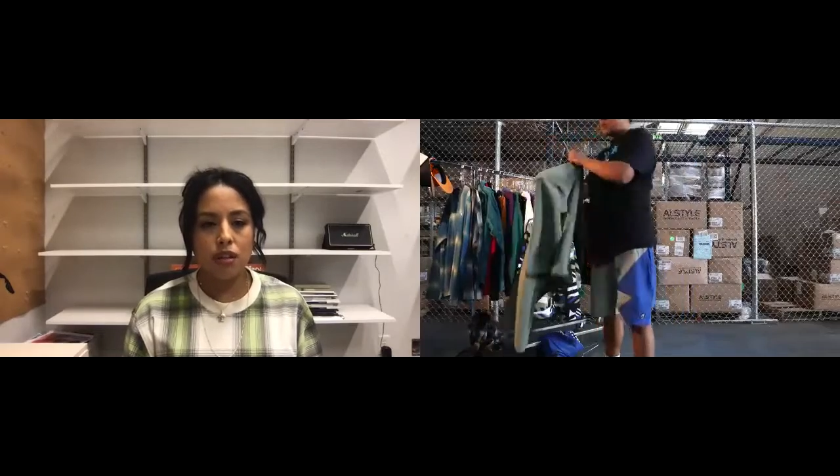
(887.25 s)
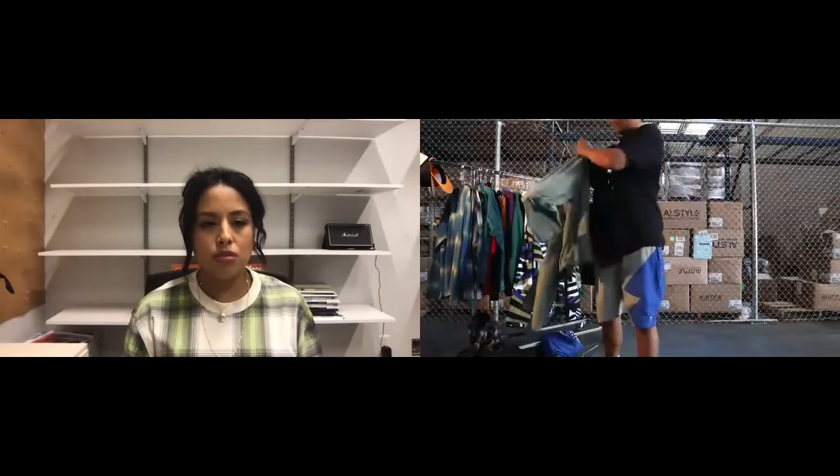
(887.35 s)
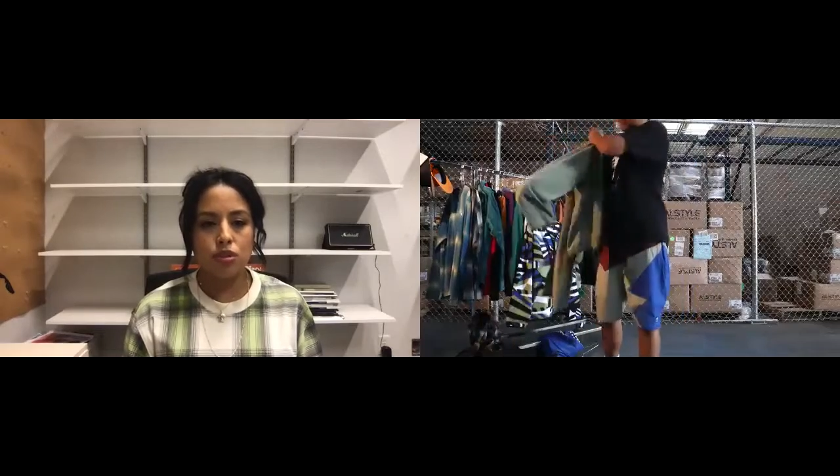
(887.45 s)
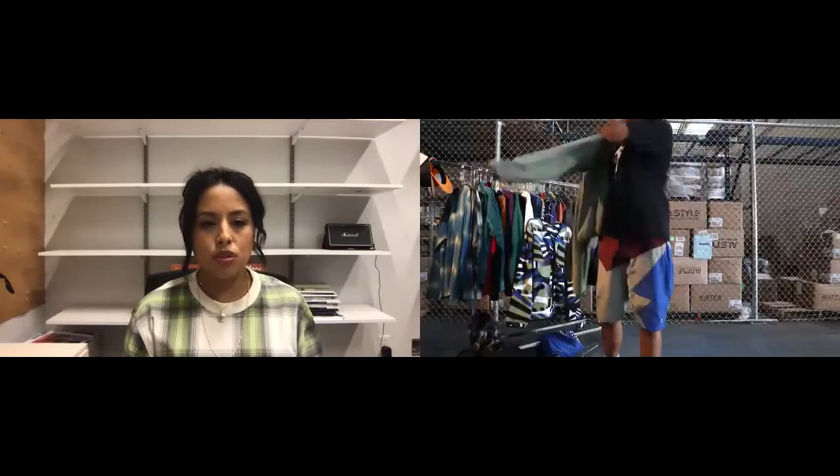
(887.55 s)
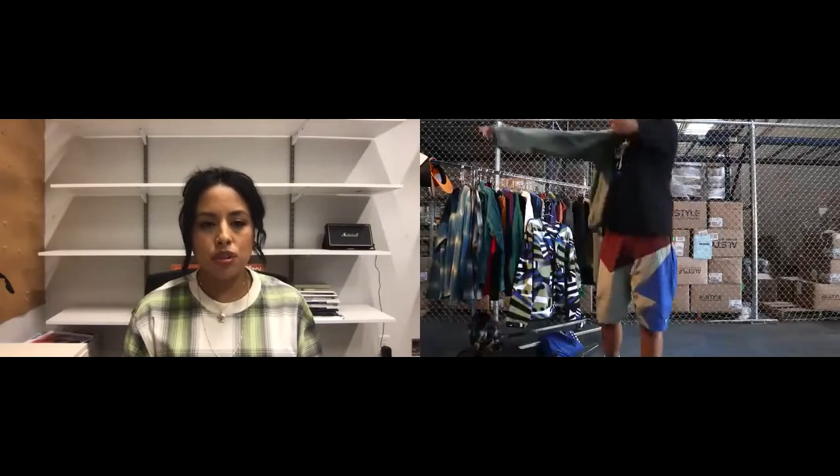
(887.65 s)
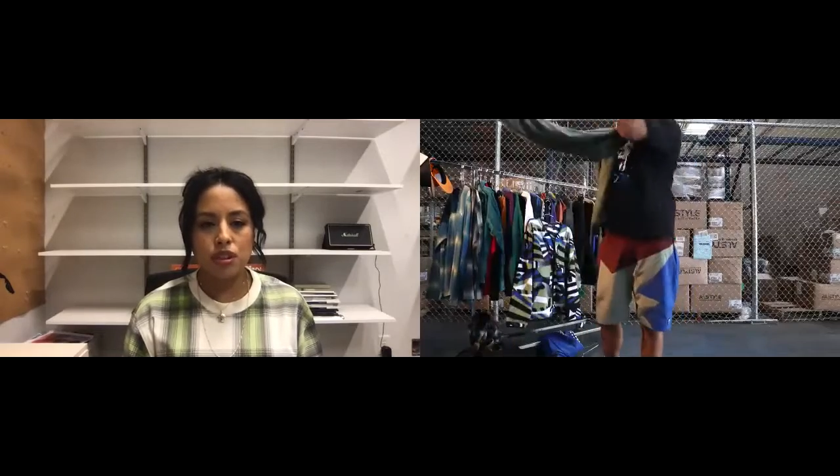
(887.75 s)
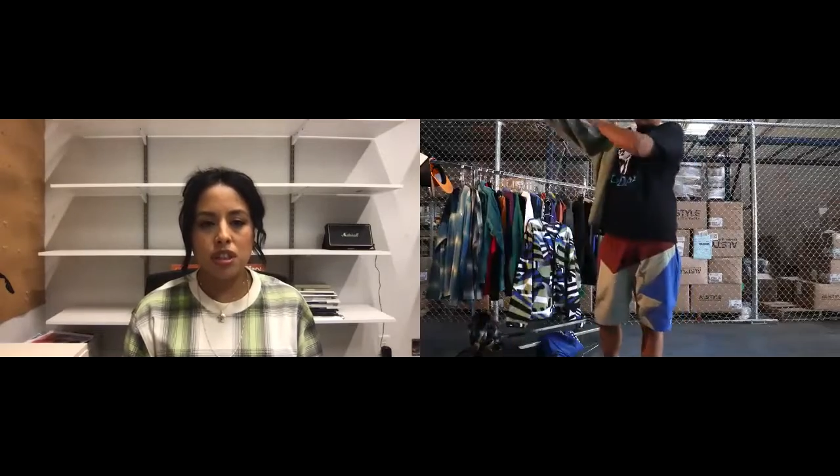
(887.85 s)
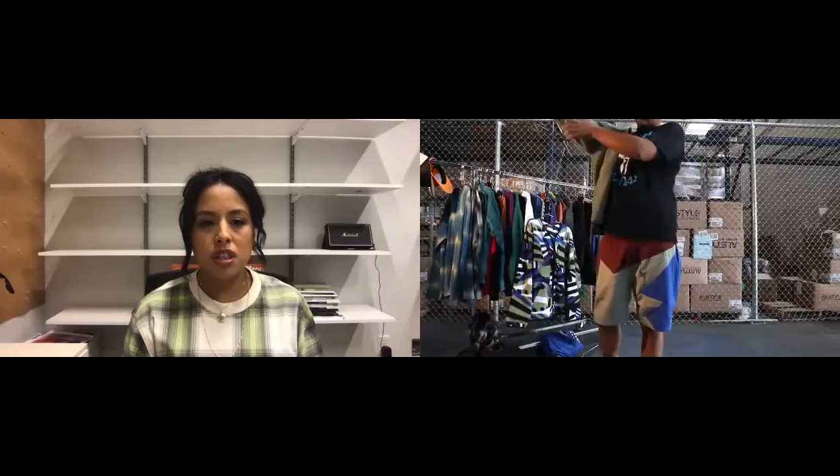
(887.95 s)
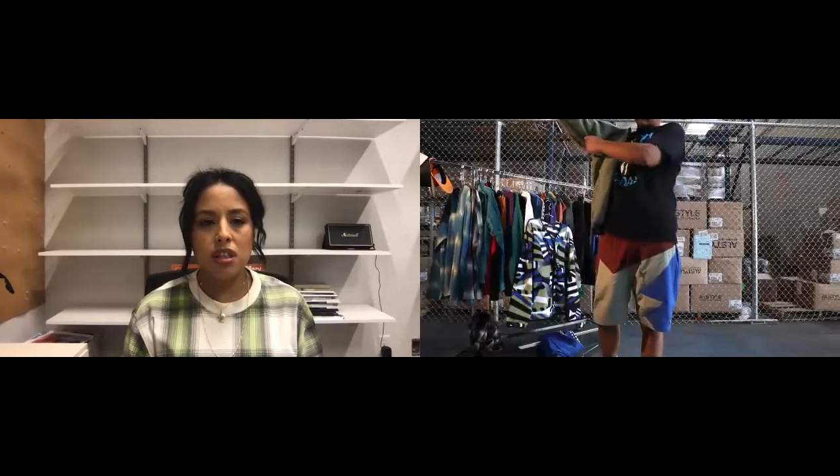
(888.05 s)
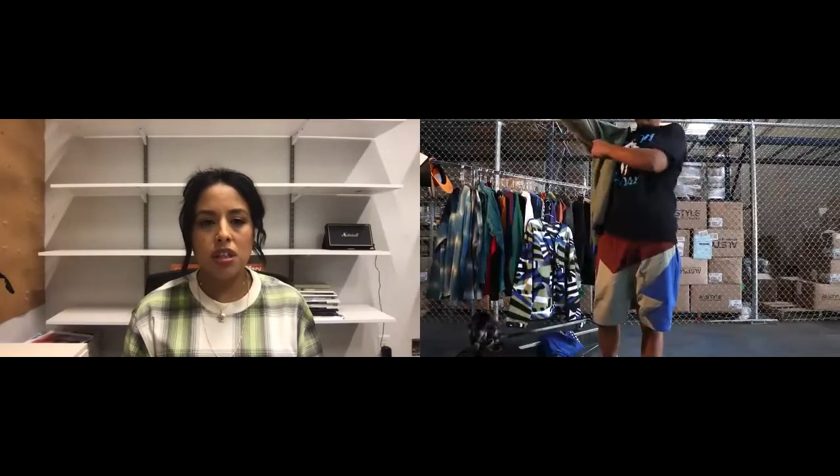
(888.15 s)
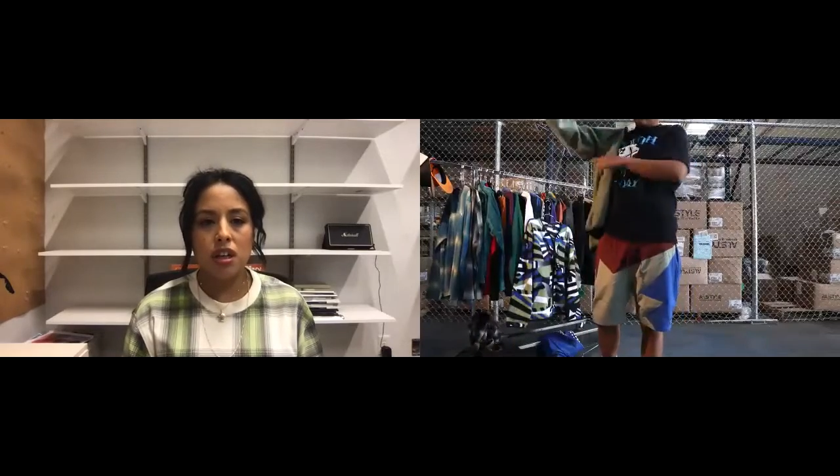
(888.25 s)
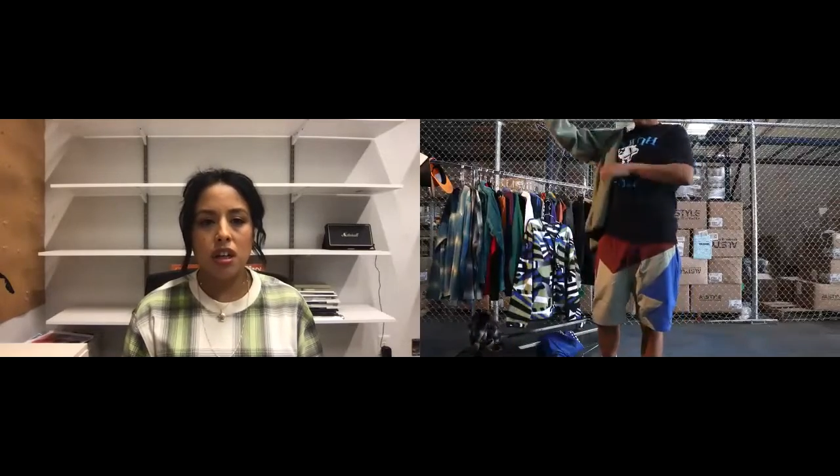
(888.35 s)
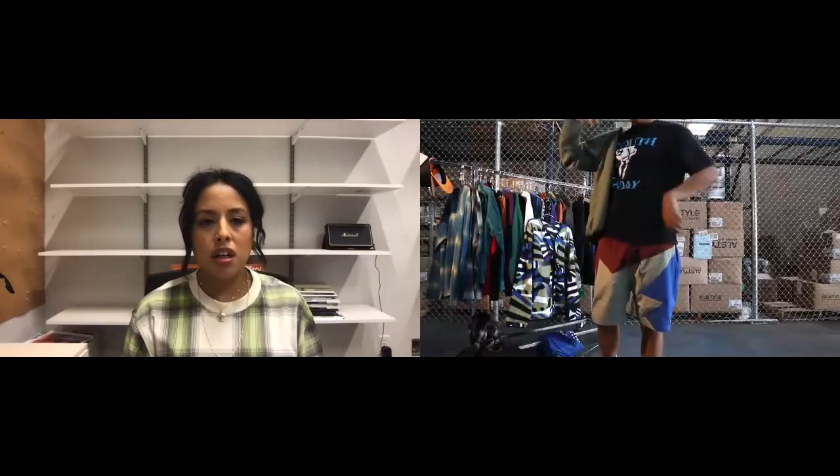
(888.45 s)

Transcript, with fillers: outdoorsy